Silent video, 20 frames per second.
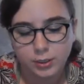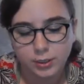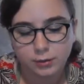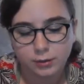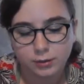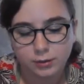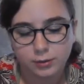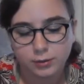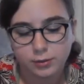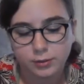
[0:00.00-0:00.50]

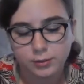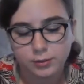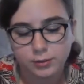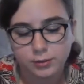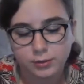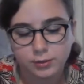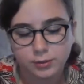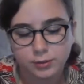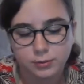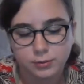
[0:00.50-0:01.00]
And then
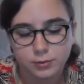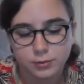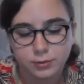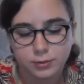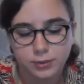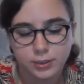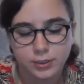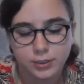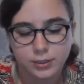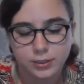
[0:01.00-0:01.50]

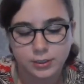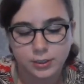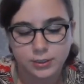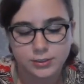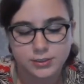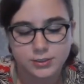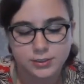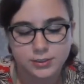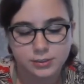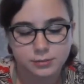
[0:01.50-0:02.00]

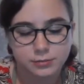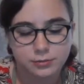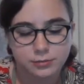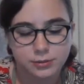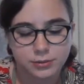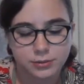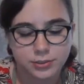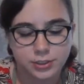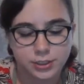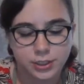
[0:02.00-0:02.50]
a single
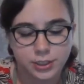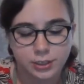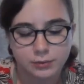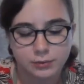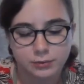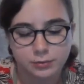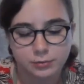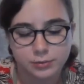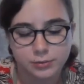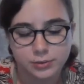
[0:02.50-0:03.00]
crochet
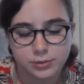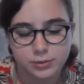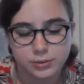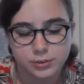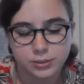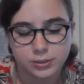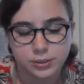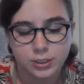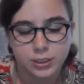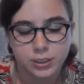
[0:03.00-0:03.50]

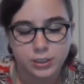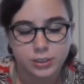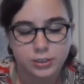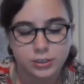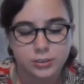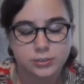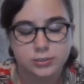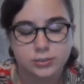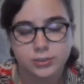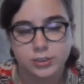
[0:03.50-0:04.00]
afterwards.
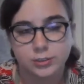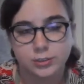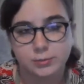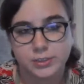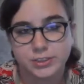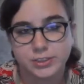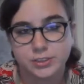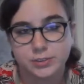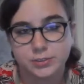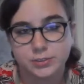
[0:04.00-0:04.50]
So that
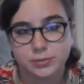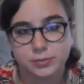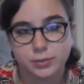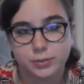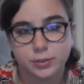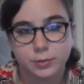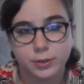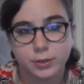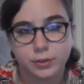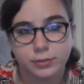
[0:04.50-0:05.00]
means there's
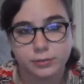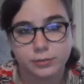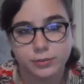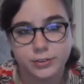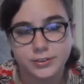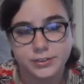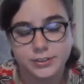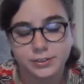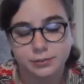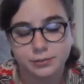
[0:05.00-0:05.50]
going to be
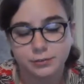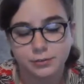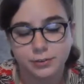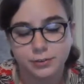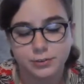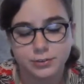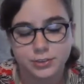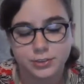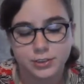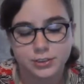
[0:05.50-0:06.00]
3 single
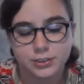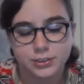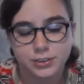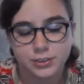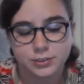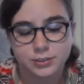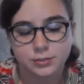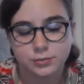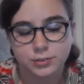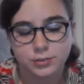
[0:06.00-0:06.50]
crochets
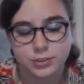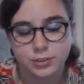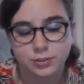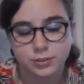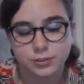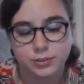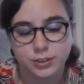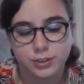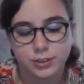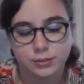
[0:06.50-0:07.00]
next to each
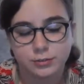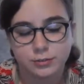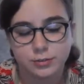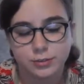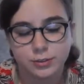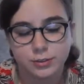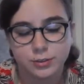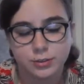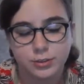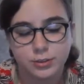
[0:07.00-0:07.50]
other now.
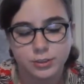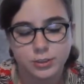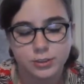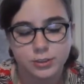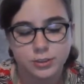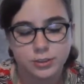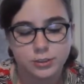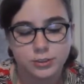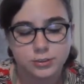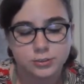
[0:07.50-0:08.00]

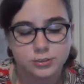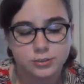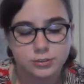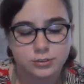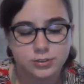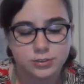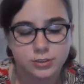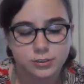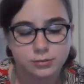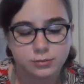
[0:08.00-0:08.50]
So
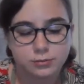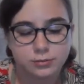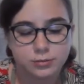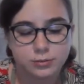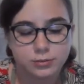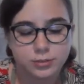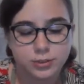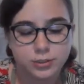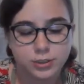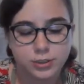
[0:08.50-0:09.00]
single
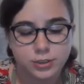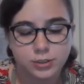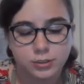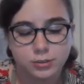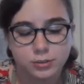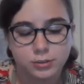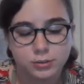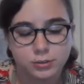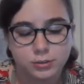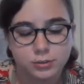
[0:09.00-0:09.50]
crochet,